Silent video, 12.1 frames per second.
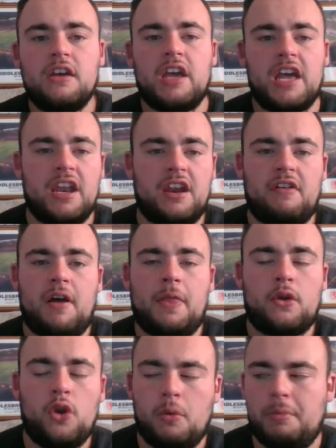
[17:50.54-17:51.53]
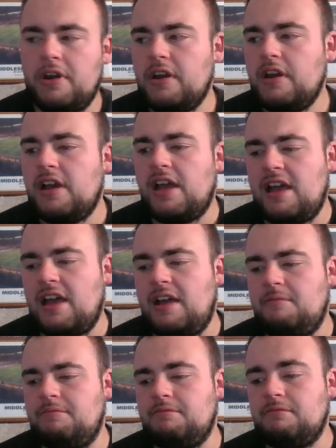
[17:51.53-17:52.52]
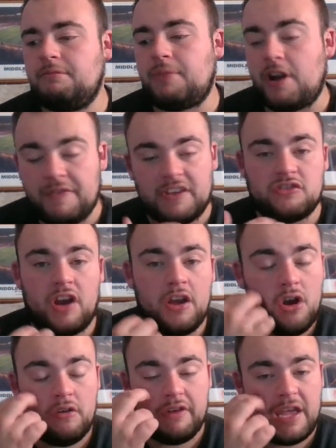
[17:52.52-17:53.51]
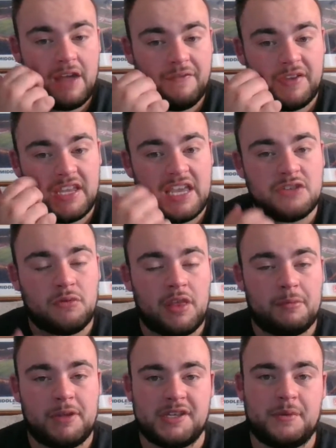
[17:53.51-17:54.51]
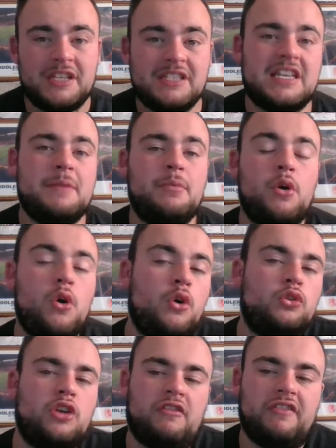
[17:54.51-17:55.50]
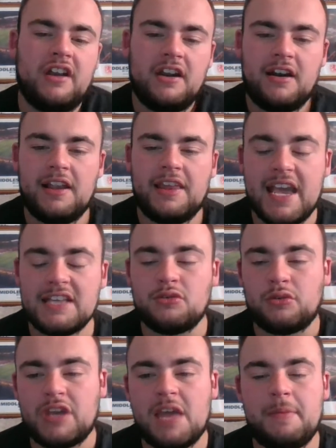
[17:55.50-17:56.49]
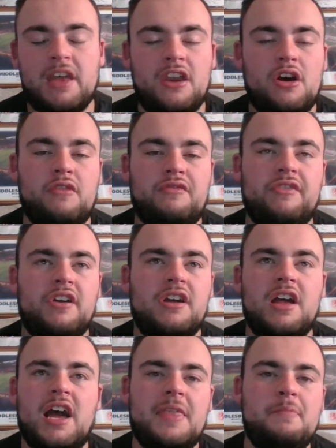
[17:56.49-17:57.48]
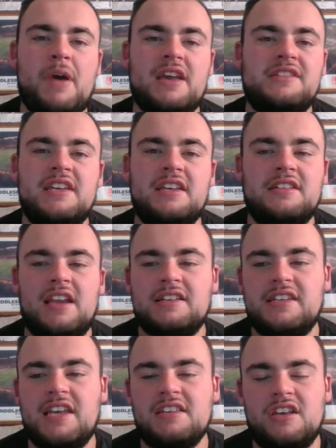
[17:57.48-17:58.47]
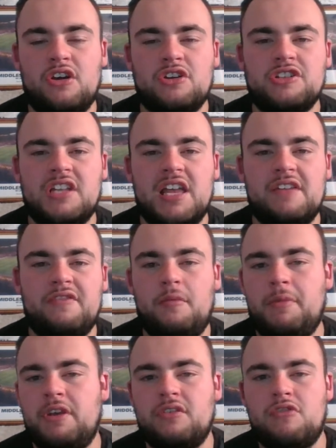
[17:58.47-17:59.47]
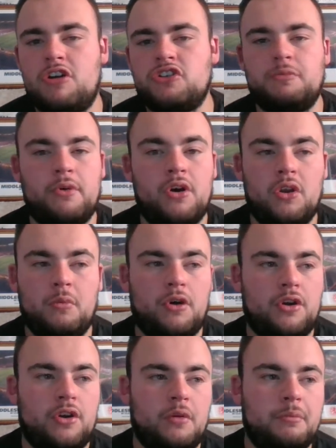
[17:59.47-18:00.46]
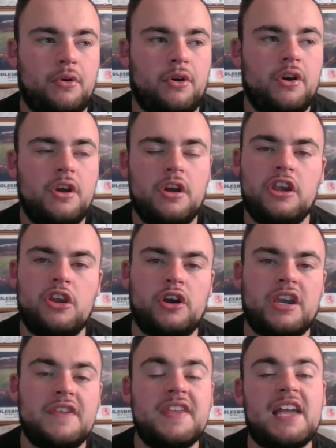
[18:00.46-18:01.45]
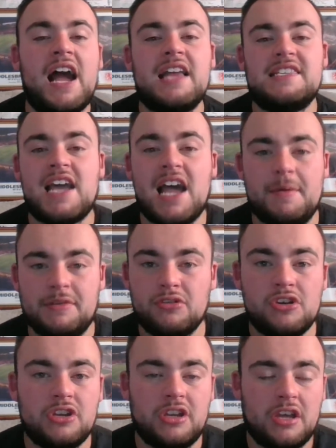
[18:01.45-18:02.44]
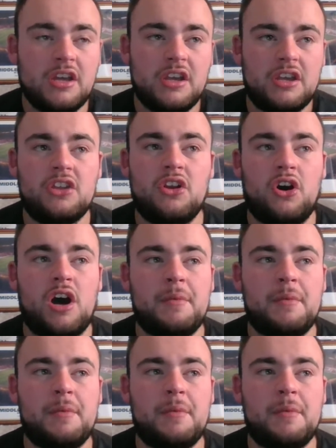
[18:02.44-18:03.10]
in and around the club. But I think Traore, I think he's one of the players that we need to keep a hold of. Yes, okay, man, had the best season last season. He got slated for not being able to cross the ball and whatnot. But, you know, give the guy time. He's only, you know, I